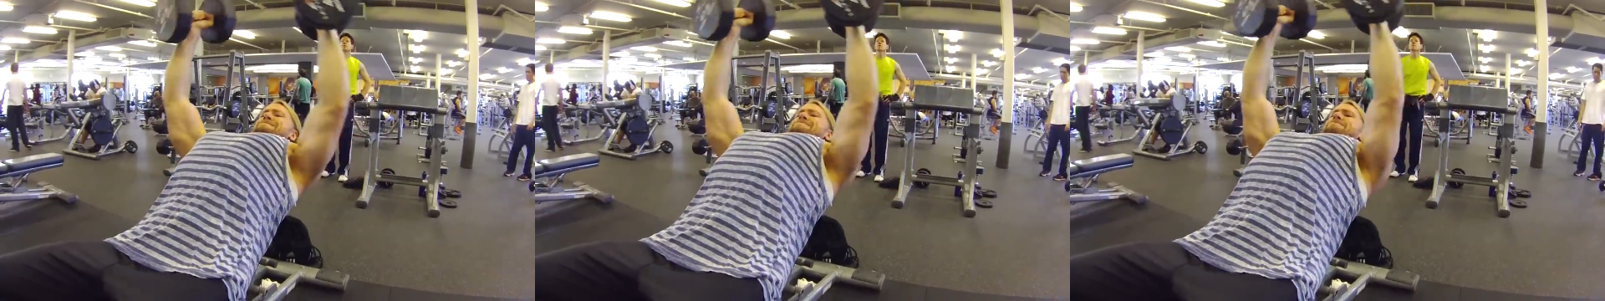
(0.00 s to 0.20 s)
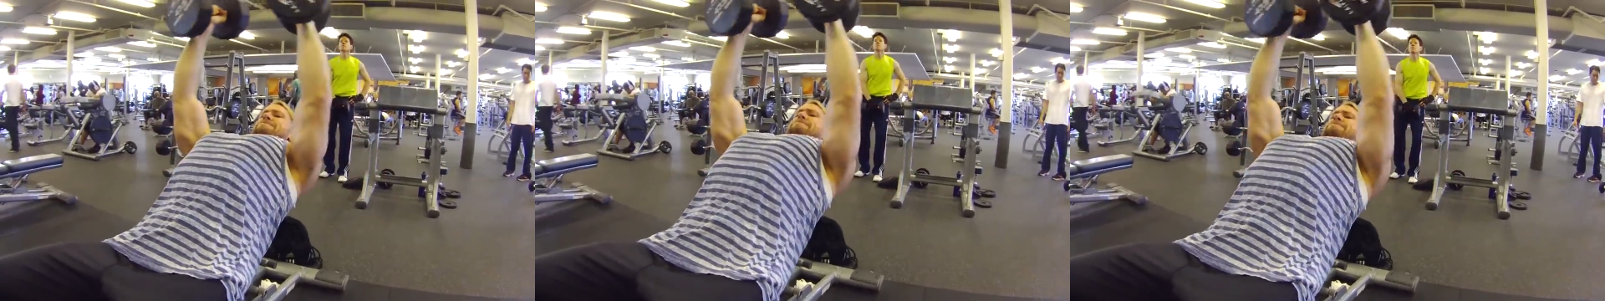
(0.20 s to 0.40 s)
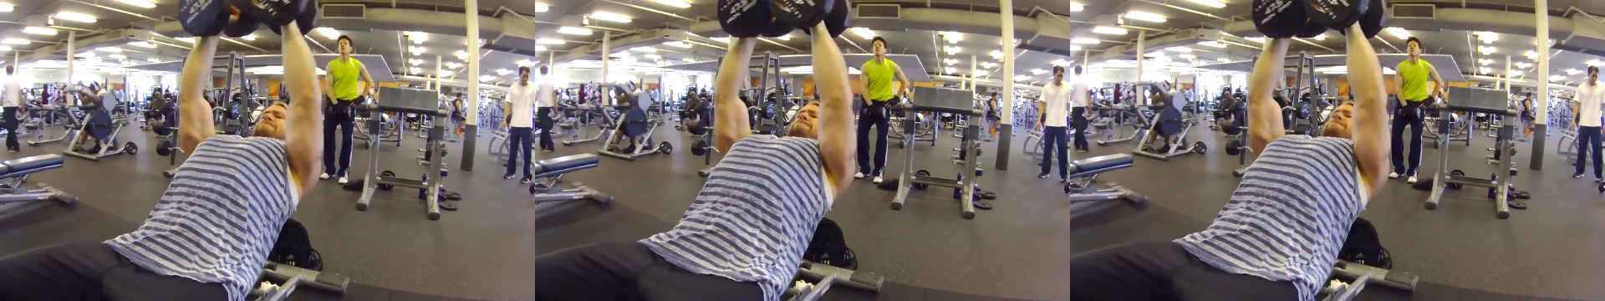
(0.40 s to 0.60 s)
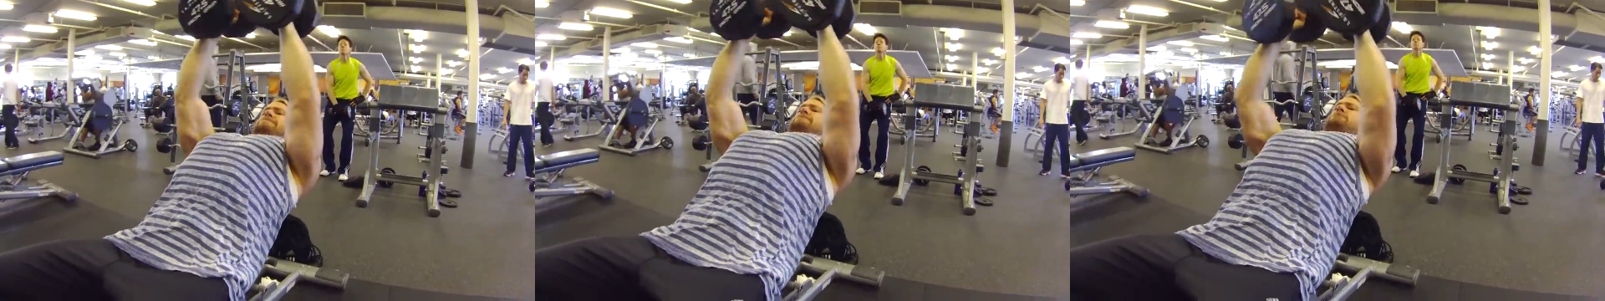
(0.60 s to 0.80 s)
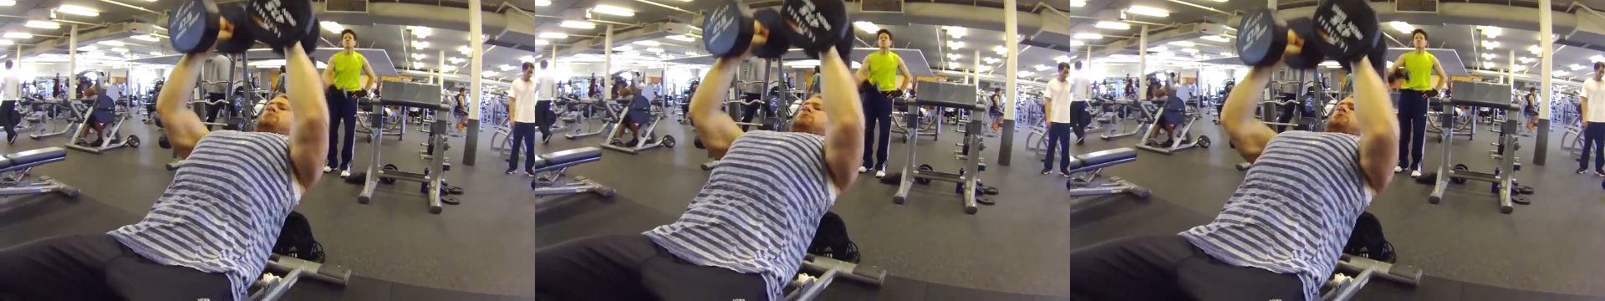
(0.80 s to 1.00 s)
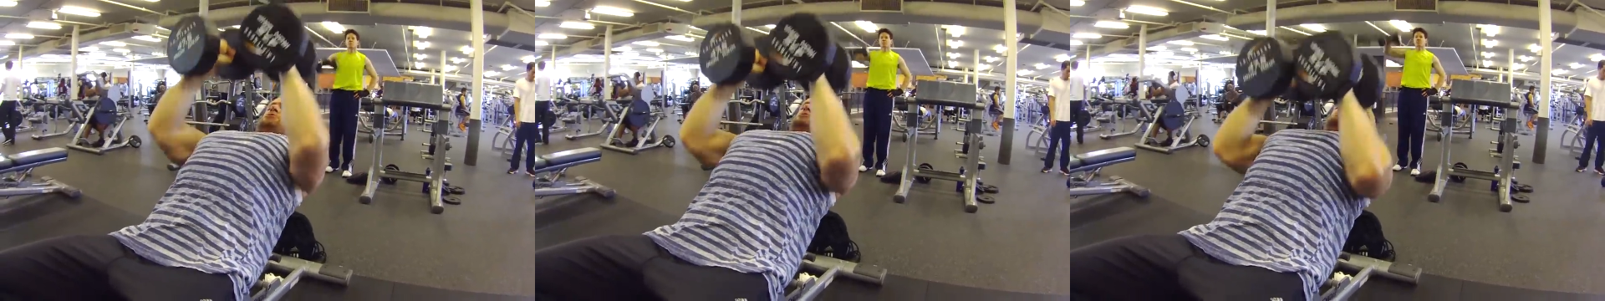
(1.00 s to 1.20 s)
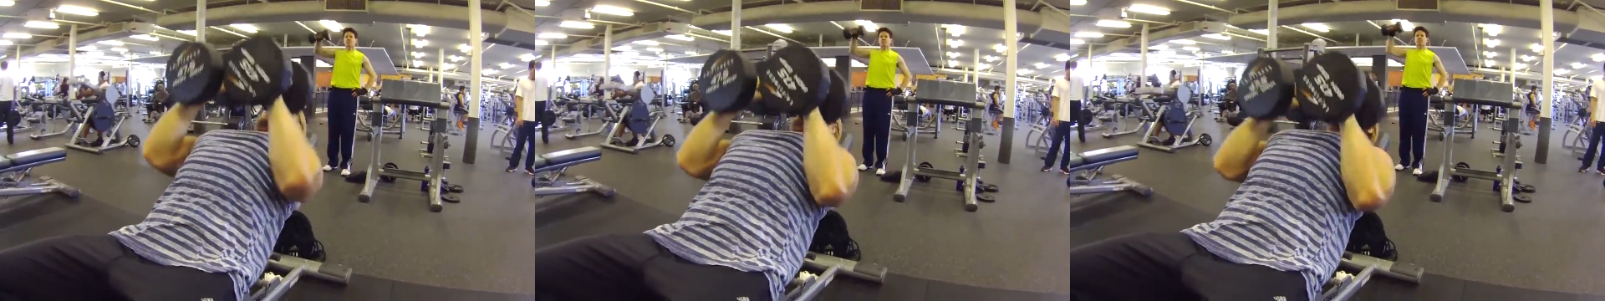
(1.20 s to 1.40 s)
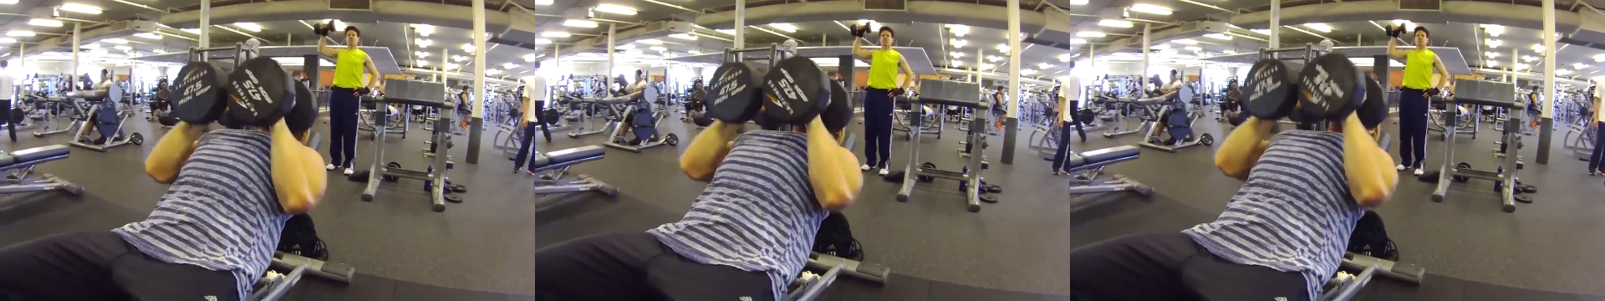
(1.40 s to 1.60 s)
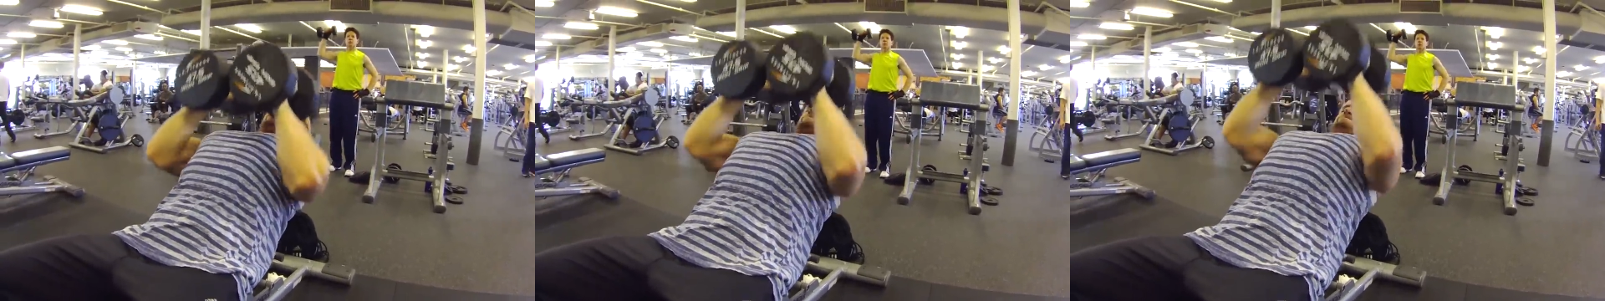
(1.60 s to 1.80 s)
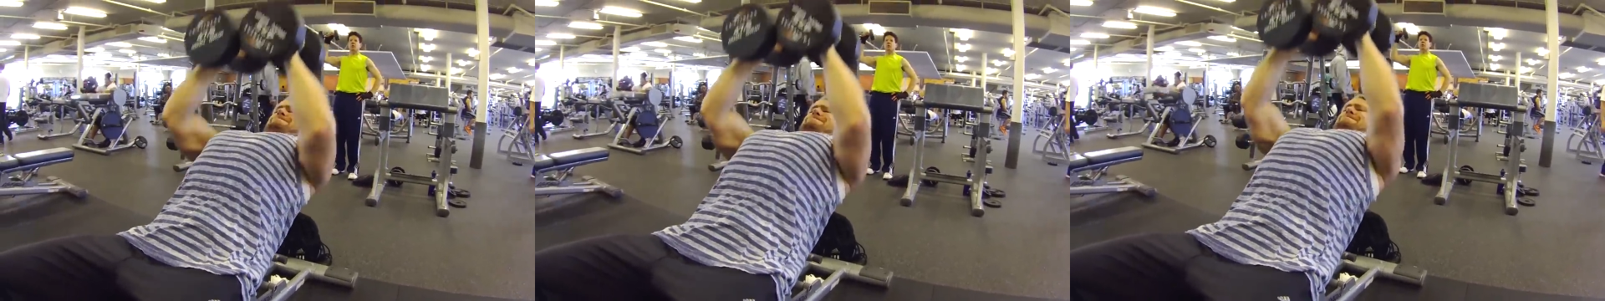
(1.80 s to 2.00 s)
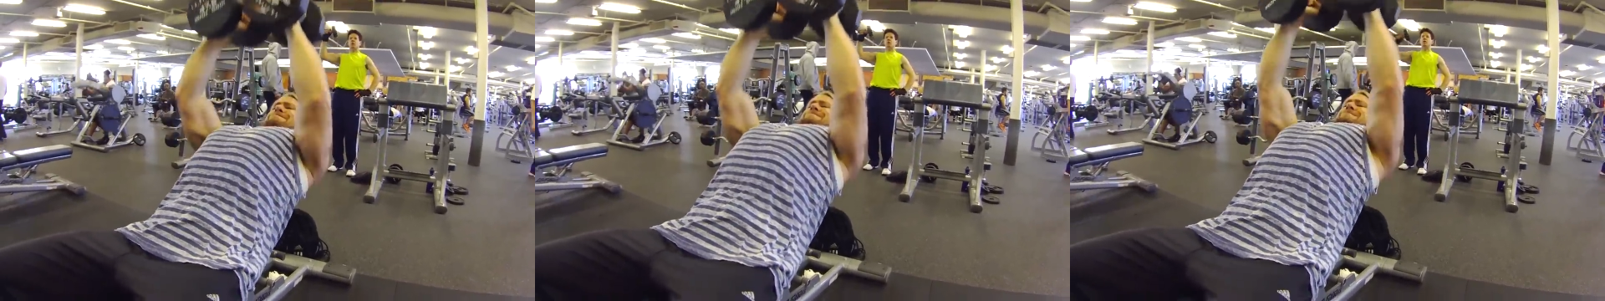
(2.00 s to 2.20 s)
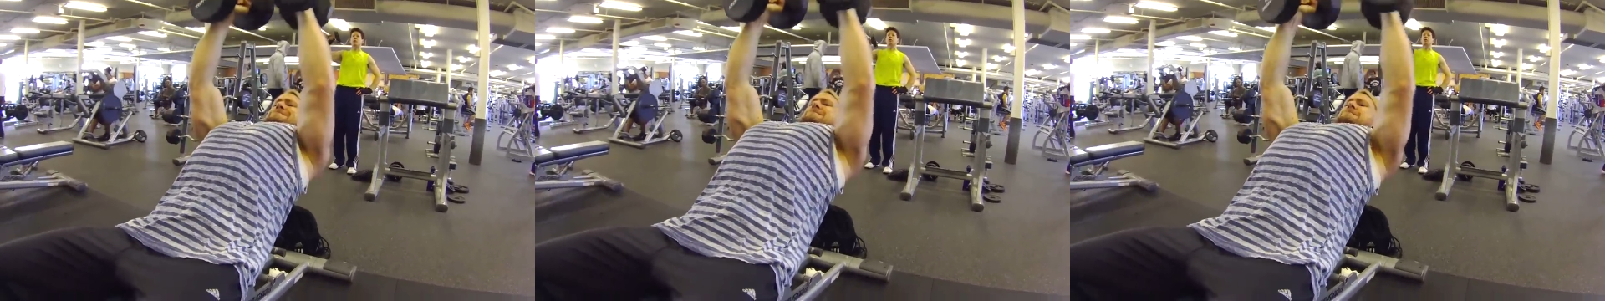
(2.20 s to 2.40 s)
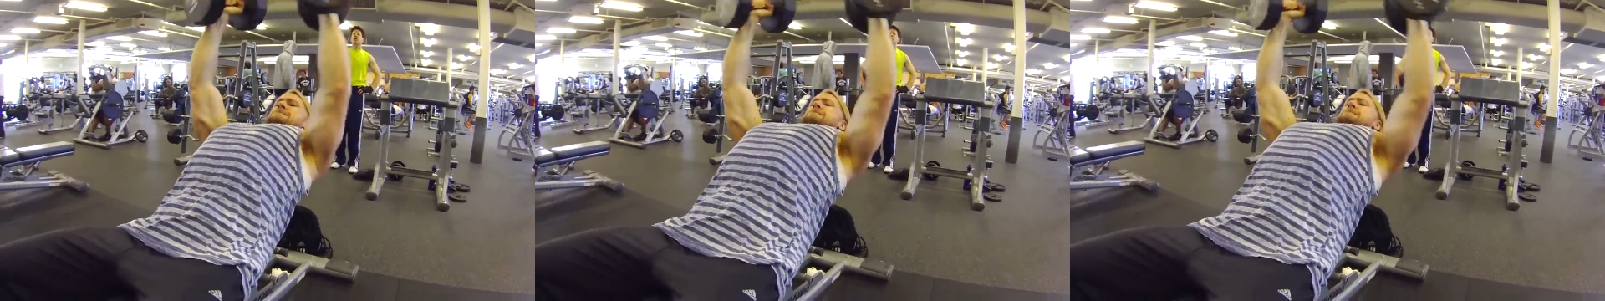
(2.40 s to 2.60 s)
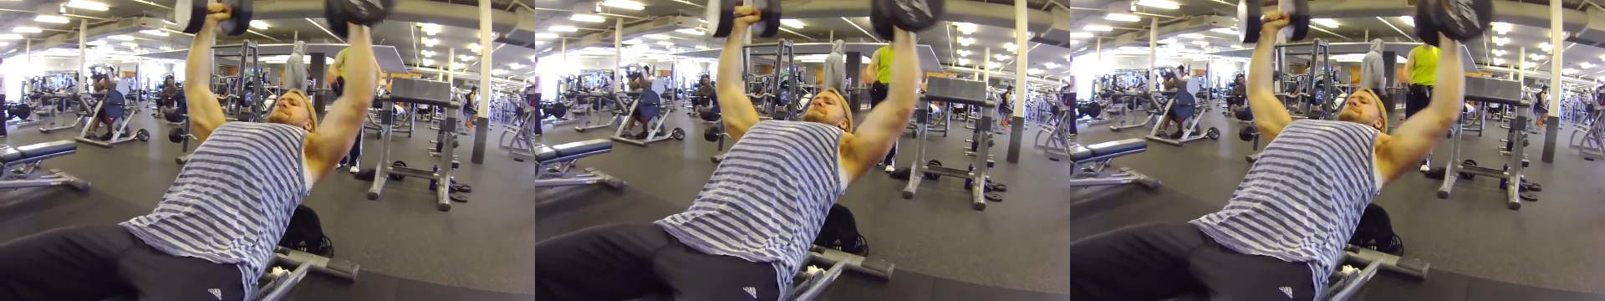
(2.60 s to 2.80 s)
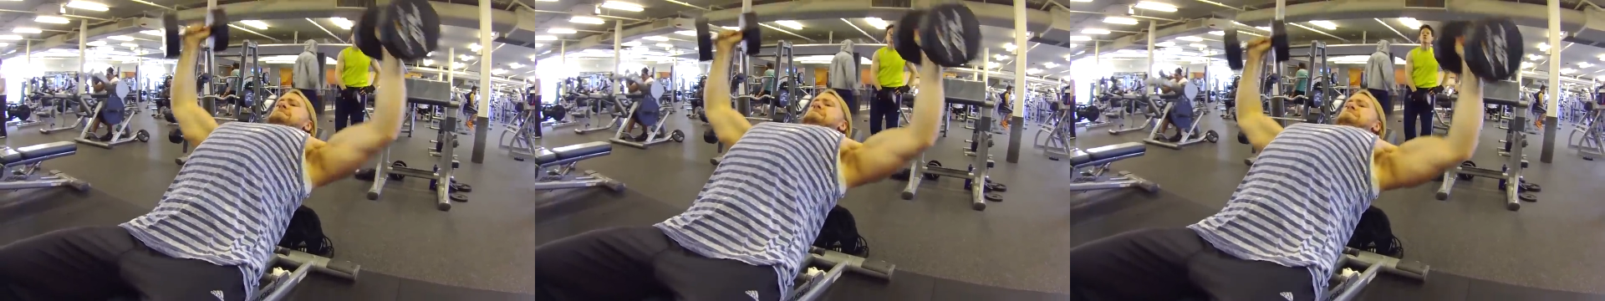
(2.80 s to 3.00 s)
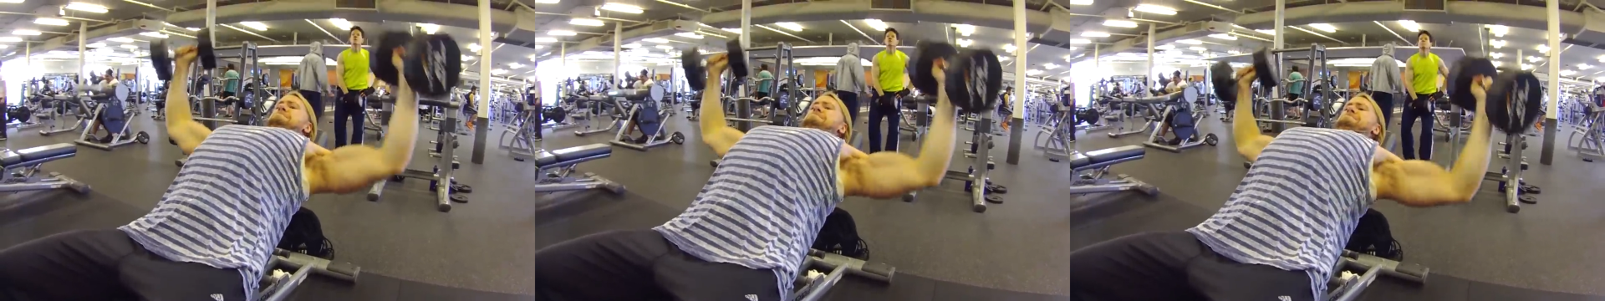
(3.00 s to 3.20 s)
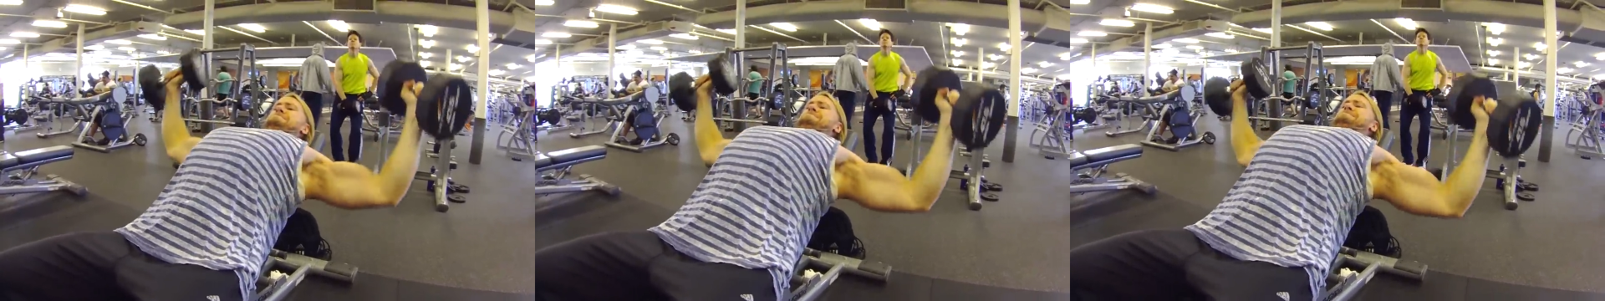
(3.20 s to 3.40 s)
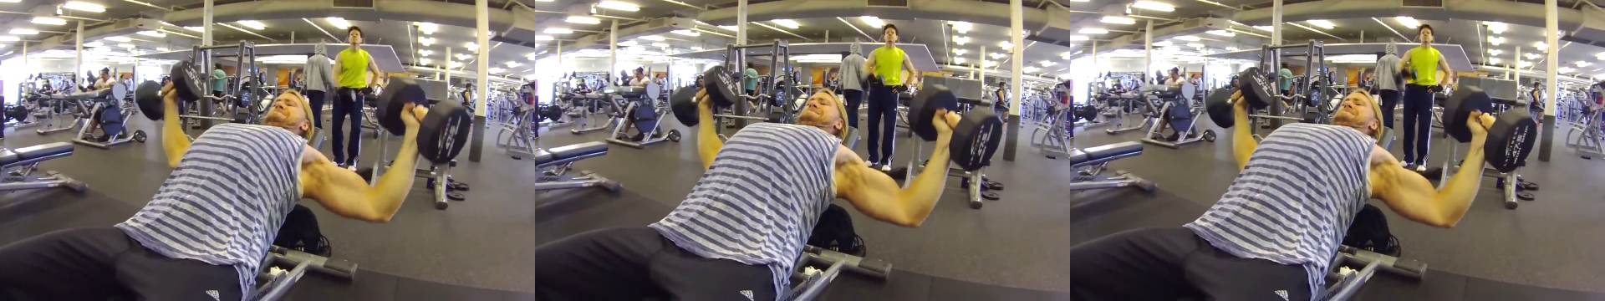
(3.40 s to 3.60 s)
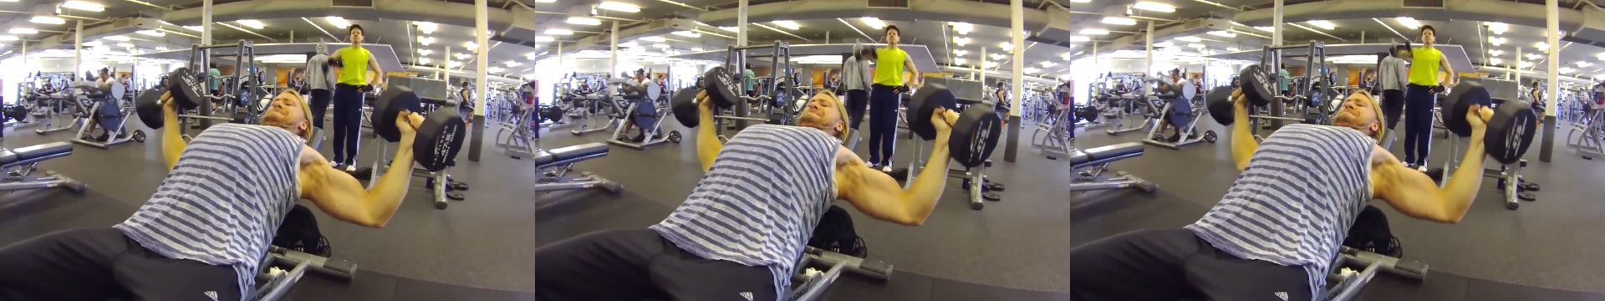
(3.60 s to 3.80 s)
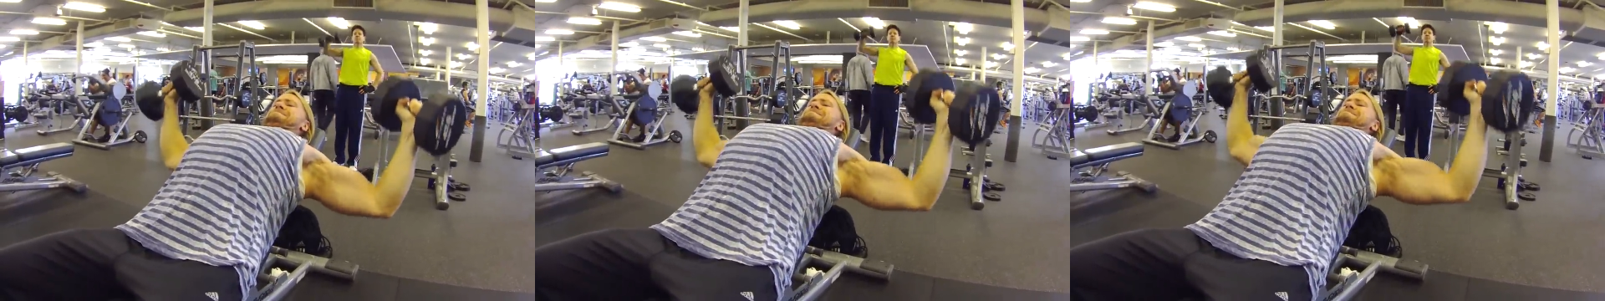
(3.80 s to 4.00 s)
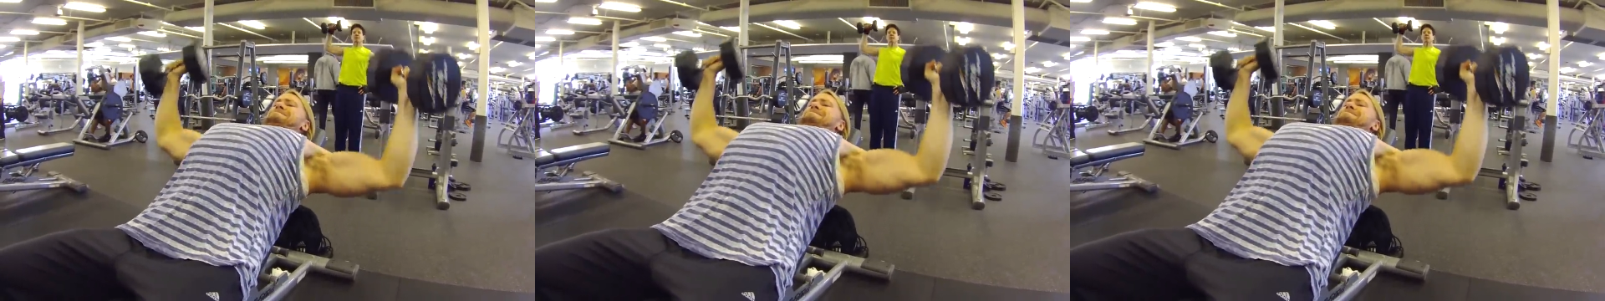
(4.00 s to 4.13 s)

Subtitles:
No face is visible, so there are no lips to read.